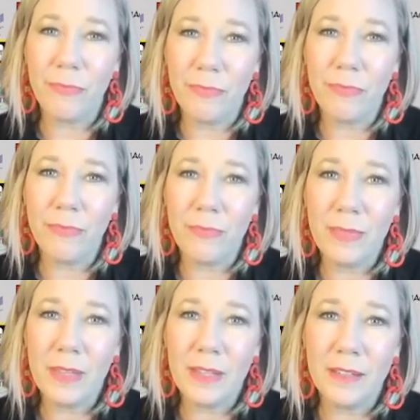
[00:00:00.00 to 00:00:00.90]

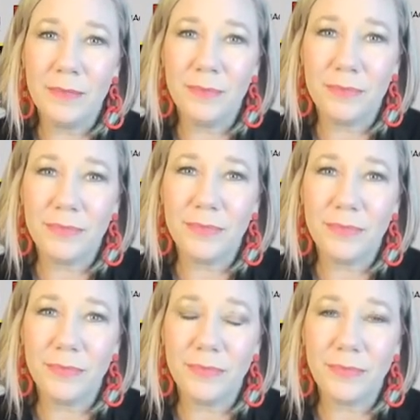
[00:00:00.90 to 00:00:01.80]

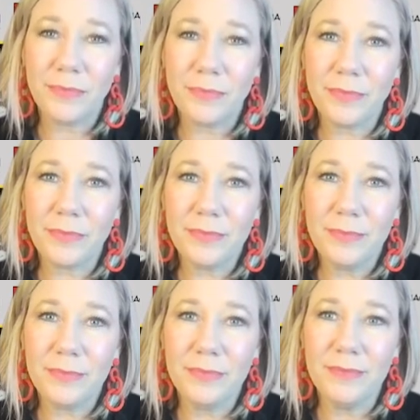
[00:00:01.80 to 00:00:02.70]

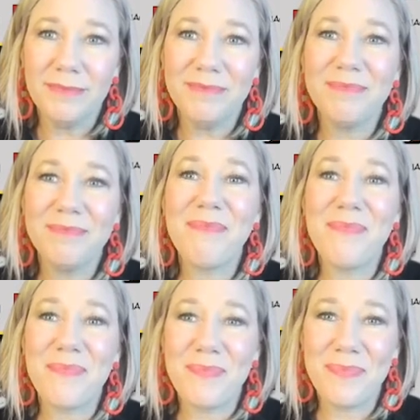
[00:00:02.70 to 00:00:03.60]

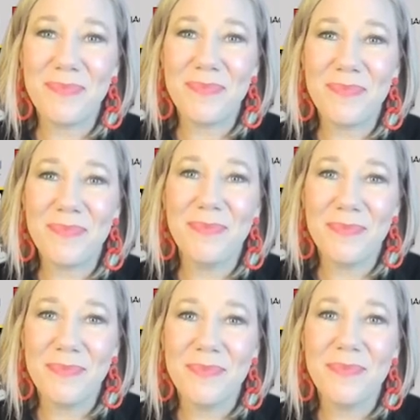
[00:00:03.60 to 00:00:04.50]

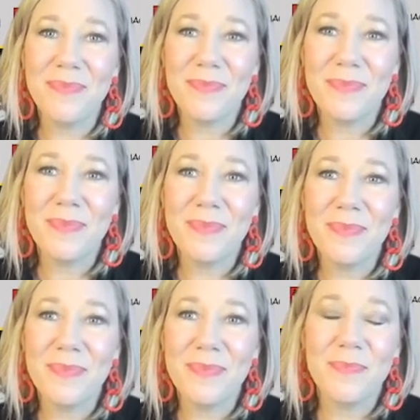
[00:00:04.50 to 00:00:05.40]

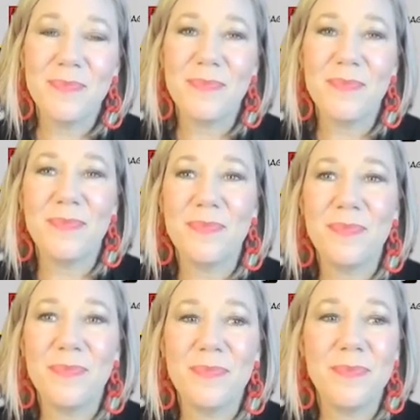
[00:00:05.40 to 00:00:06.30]

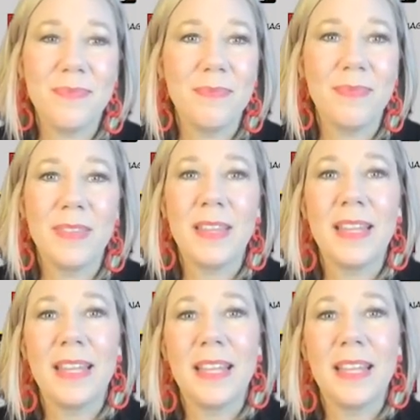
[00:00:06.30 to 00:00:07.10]
No words are spoken by the person on screen.